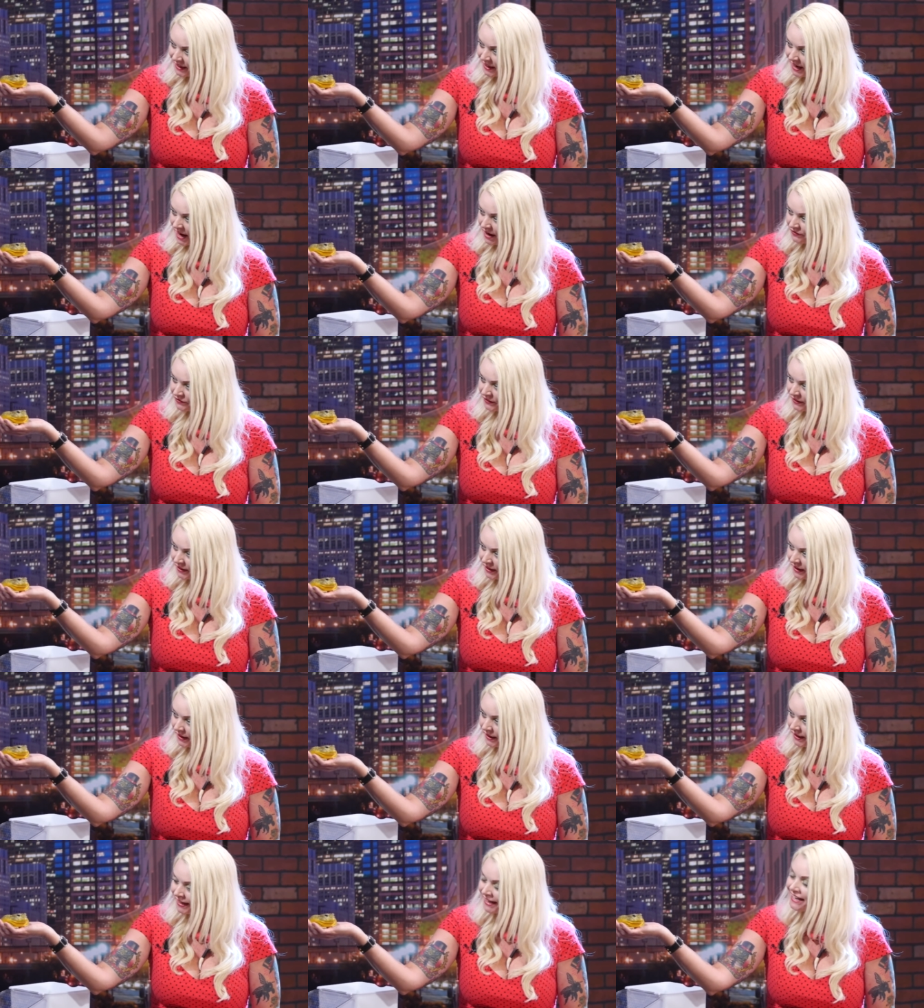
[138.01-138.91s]
in uh-huh. Africa.
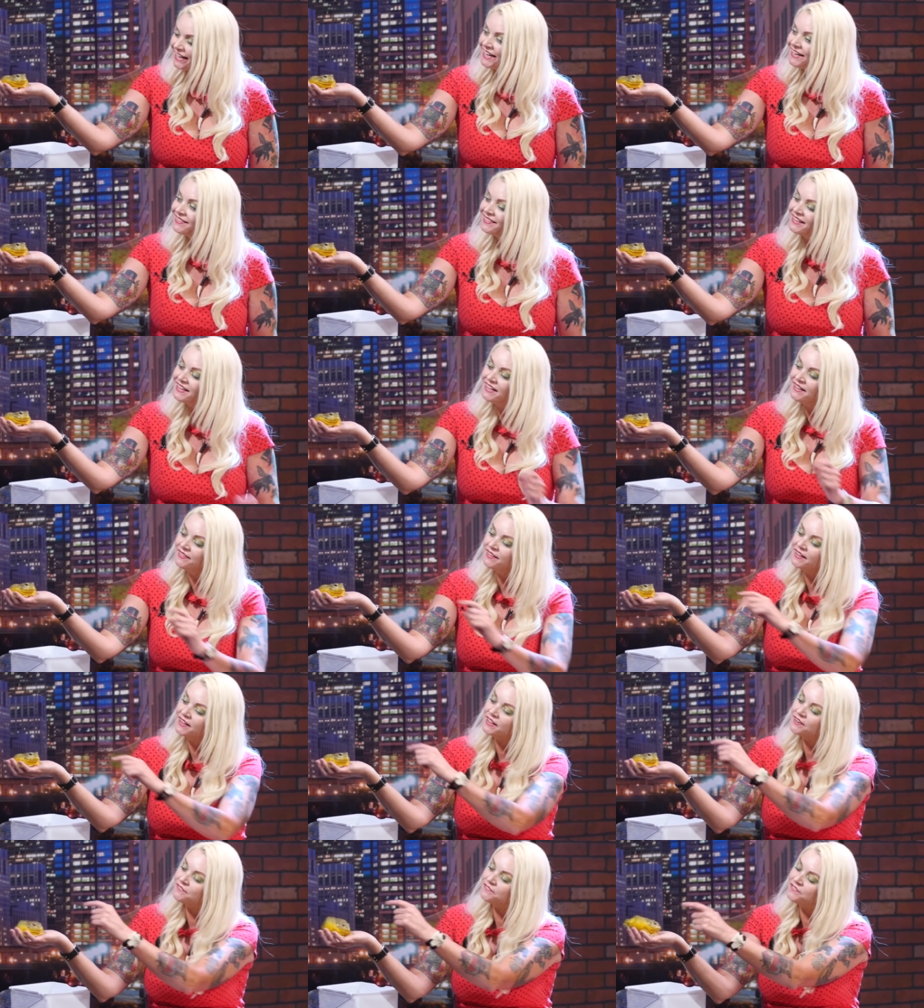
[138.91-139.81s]
Uh-huh. Anything uh -huh.
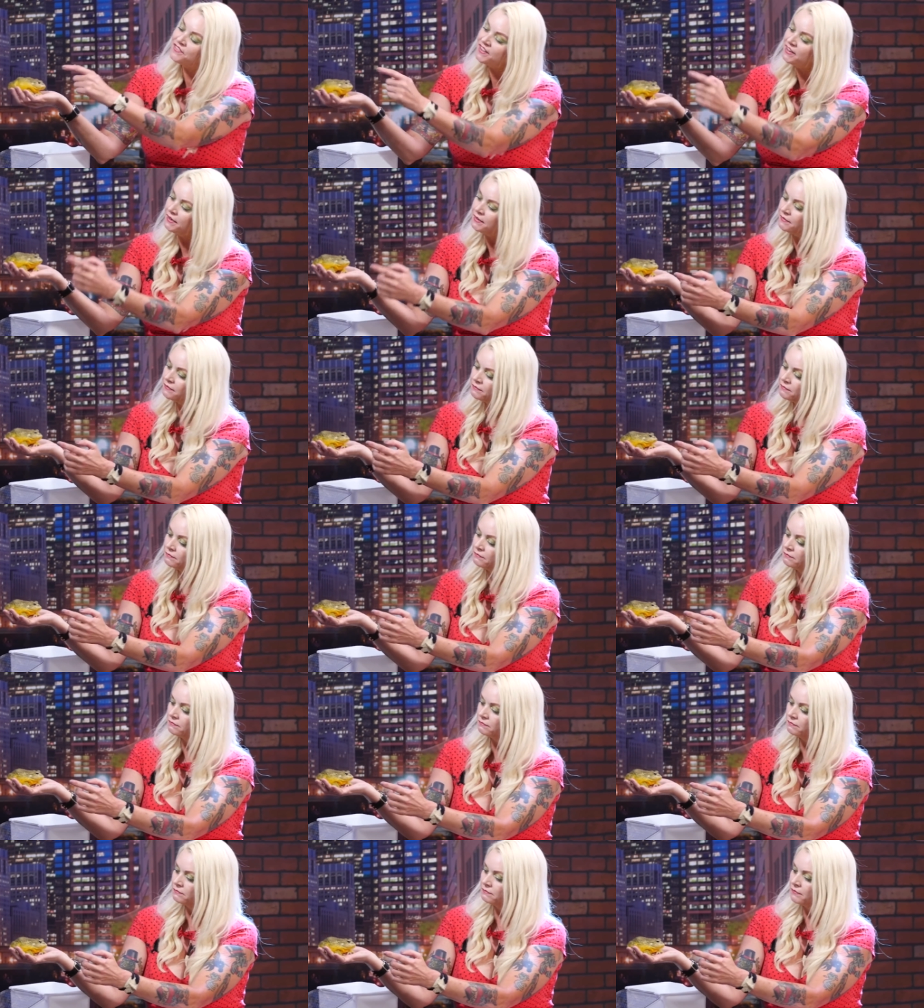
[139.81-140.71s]
that can fit
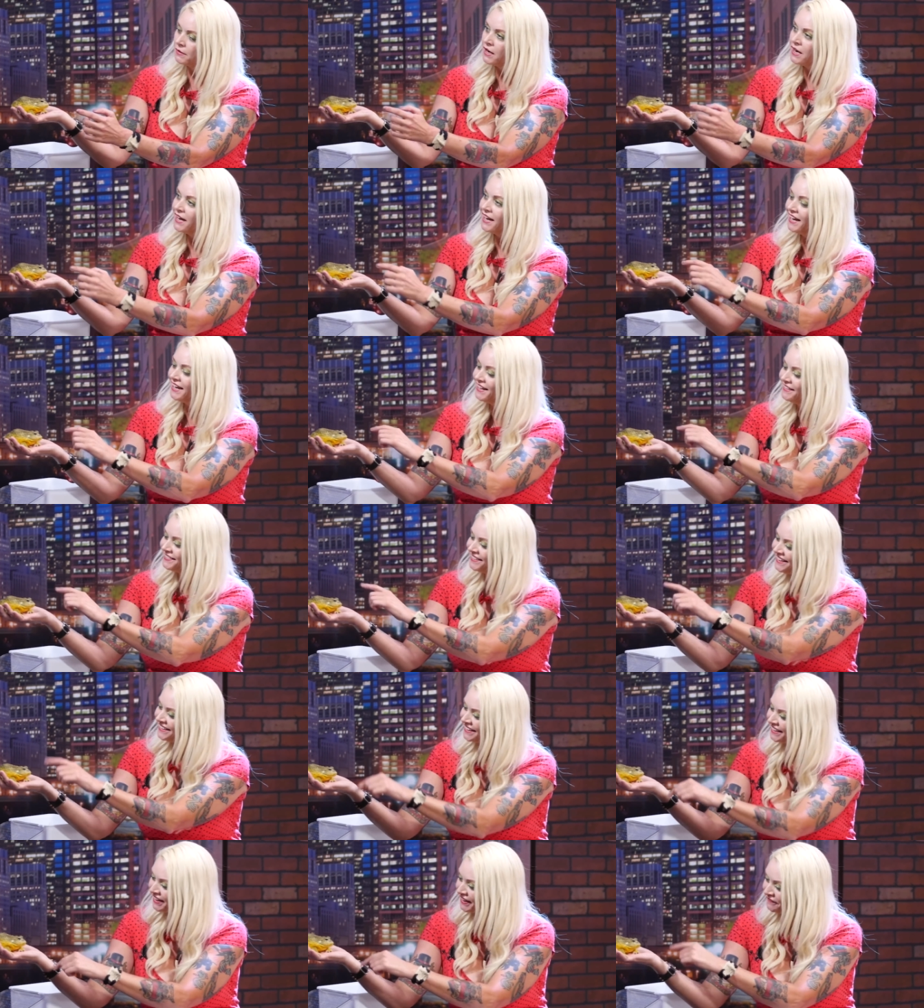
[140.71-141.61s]

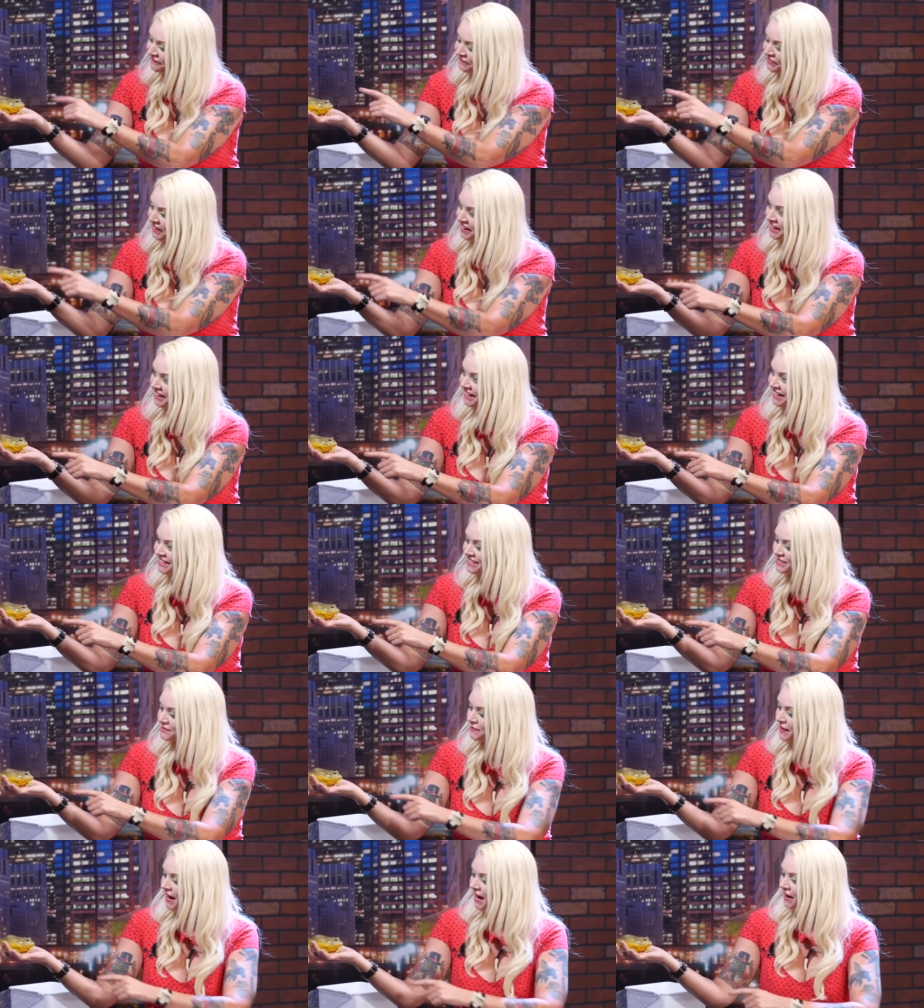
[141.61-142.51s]
Anything that can fit in
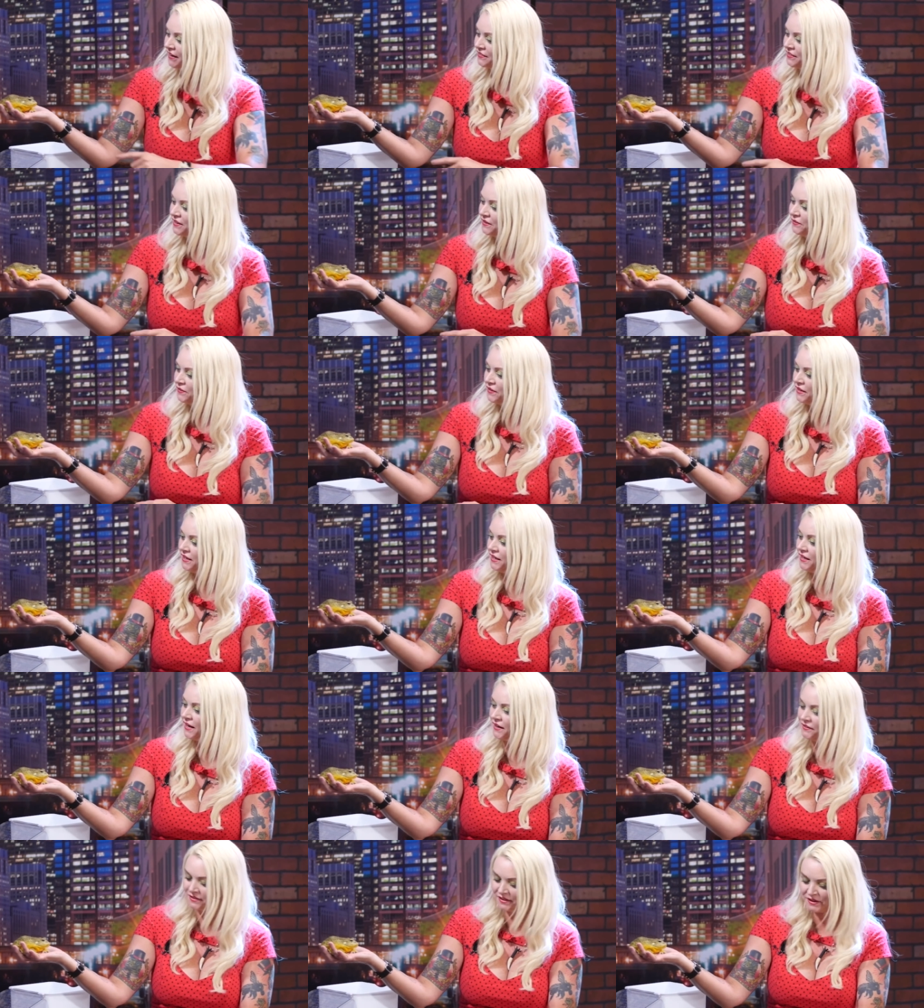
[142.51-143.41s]
his mouth, he will
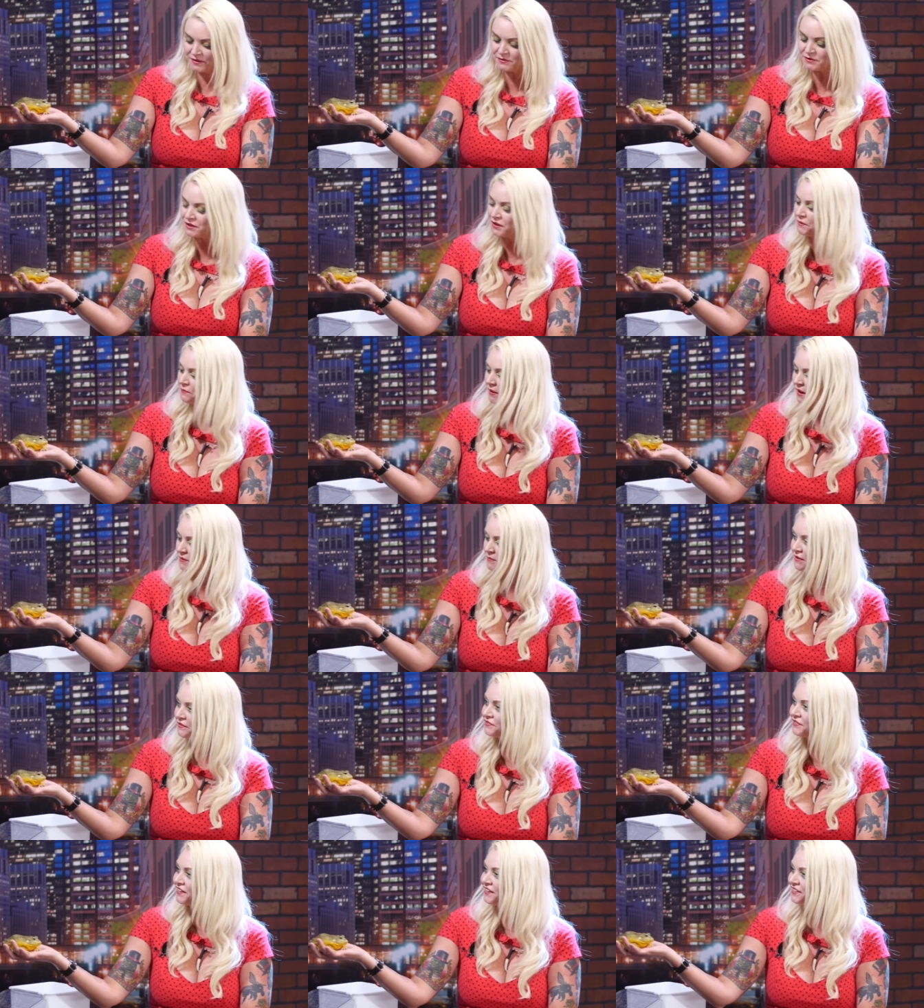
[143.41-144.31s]
eat. I think he was gonna bite
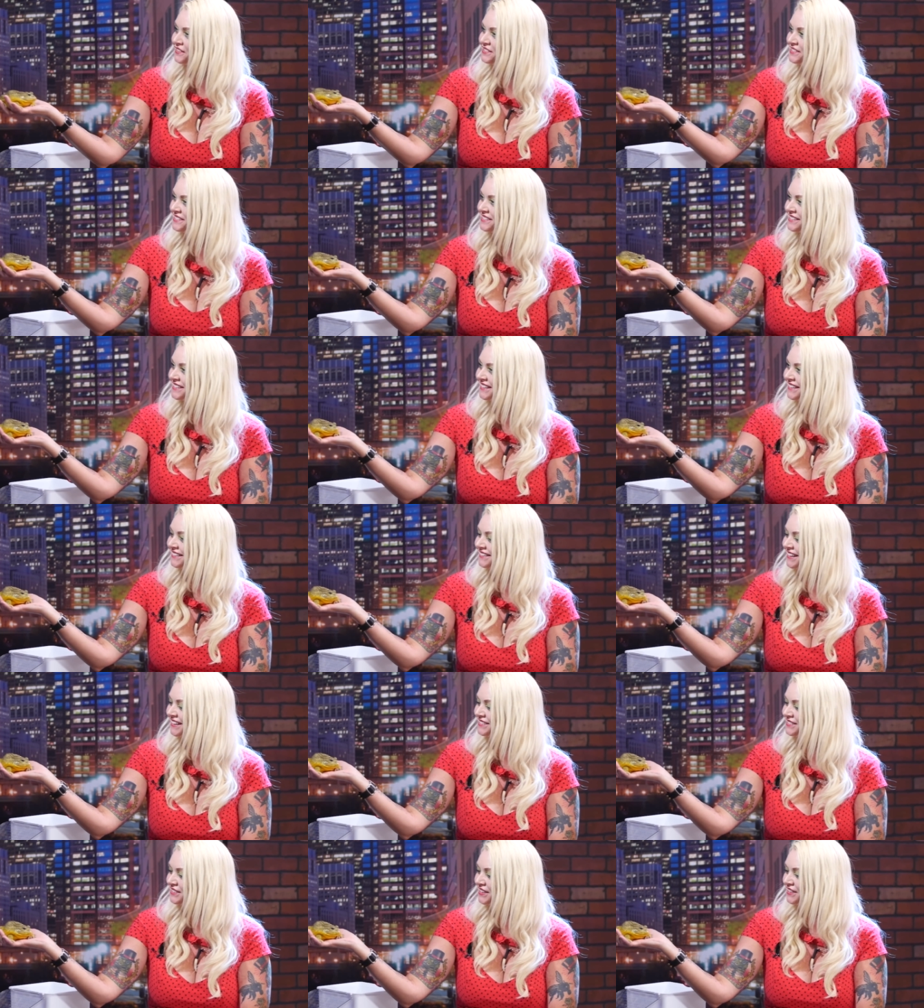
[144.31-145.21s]
my finger just then.
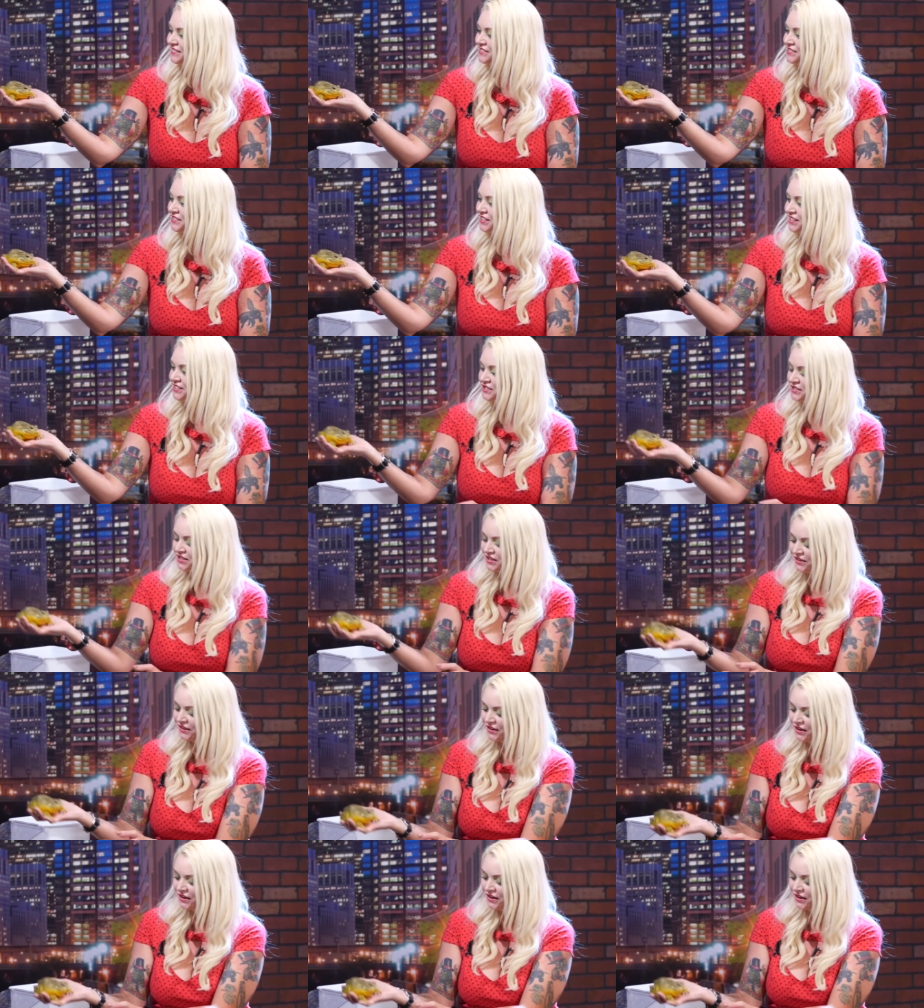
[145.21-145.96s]
Okay. All right.